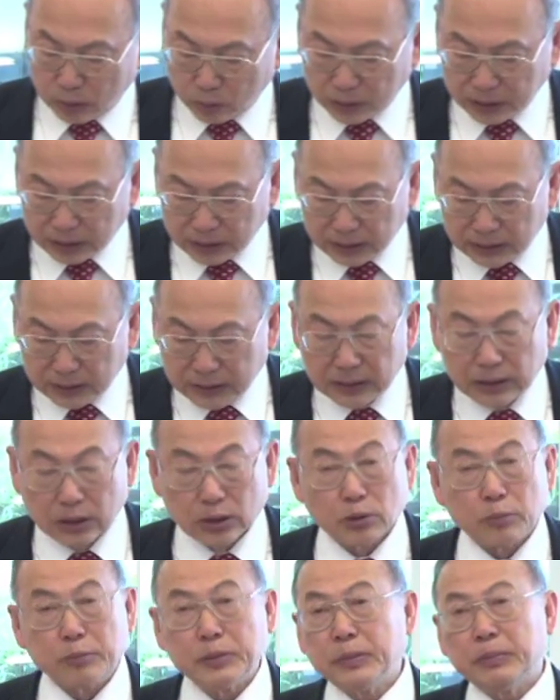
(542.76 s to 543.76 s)
the world.
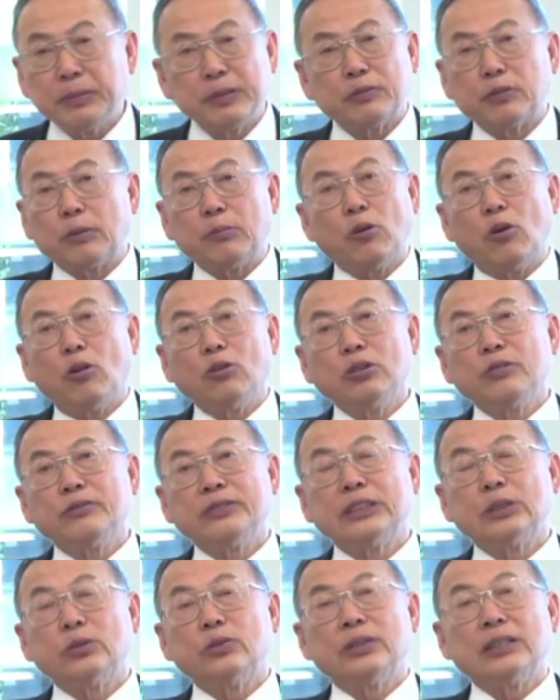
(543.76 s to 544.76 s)
So people from all
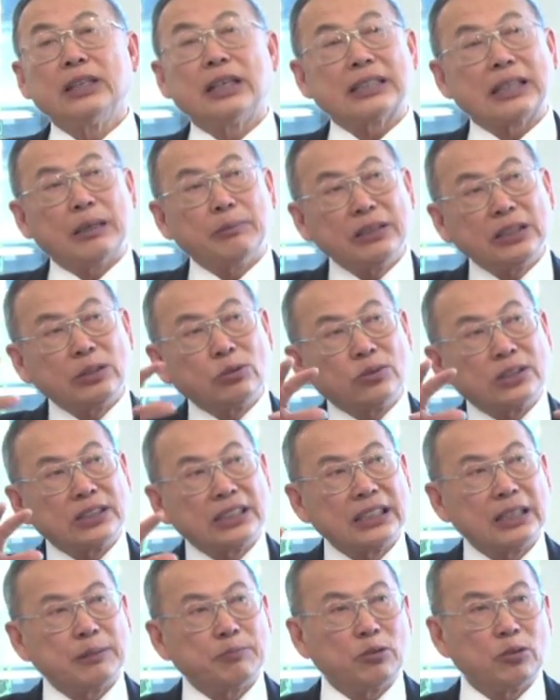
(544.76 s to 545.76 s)
over the world are coming to
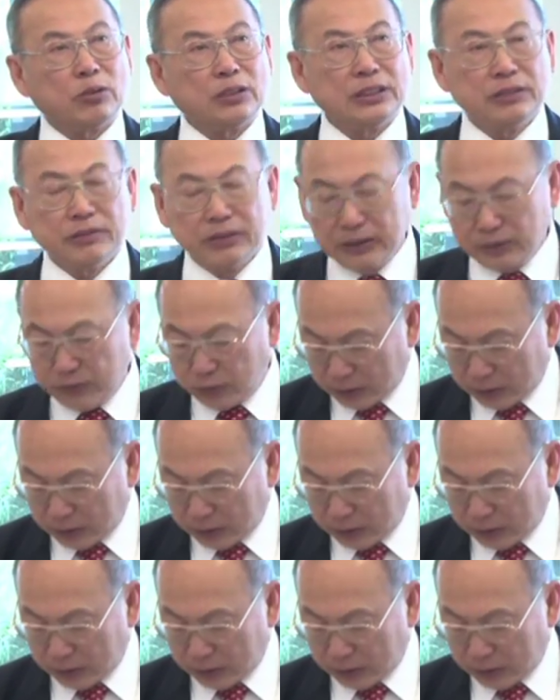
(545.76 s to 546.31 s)
Singapore even